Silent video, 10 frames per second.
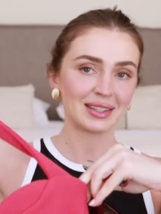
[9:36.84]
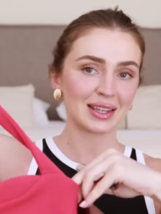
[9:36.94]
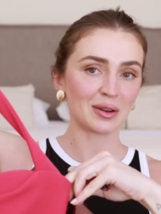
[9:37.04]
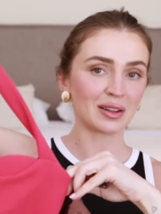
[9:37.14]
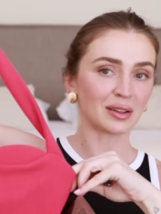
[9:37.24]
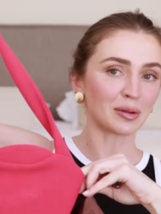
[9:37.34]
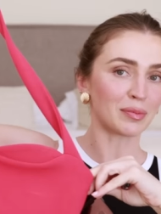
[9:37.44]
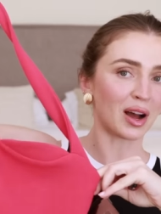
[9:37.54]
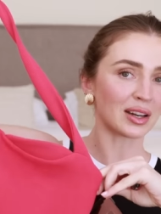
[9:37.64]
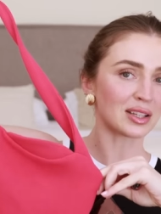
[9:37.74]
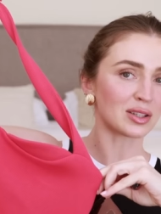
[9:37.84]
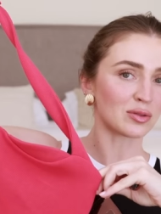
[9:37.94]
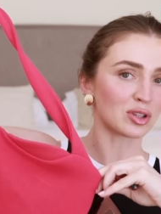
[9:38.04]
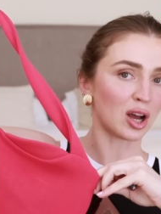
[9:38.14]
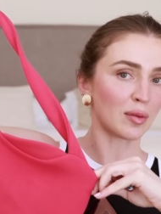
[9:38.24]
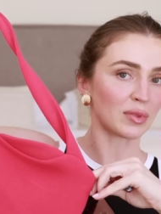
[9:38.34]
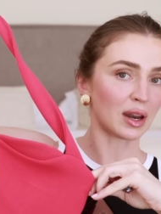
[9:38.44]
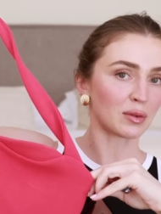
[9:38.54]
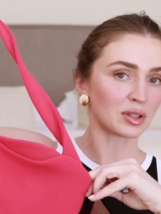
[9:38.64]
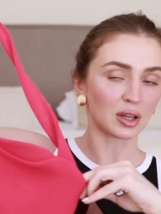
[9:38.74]
cutie little bodysuit top
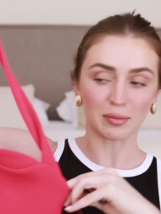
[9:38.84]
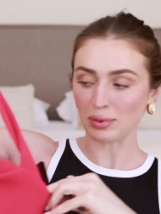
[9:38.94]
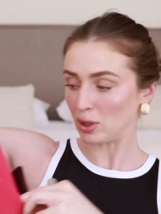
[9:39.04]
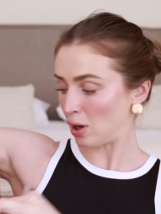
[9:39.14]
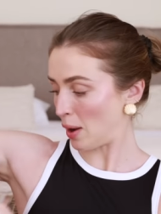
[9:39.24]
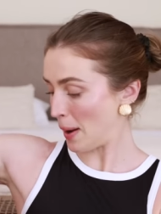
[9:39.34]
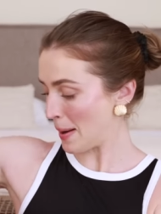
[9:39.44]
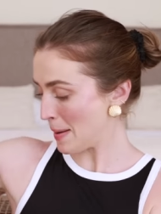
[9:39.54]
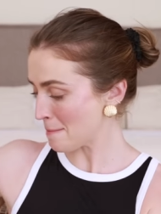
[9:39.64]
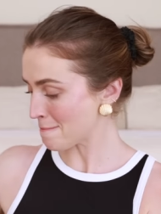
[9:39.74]
that I was gonna put on,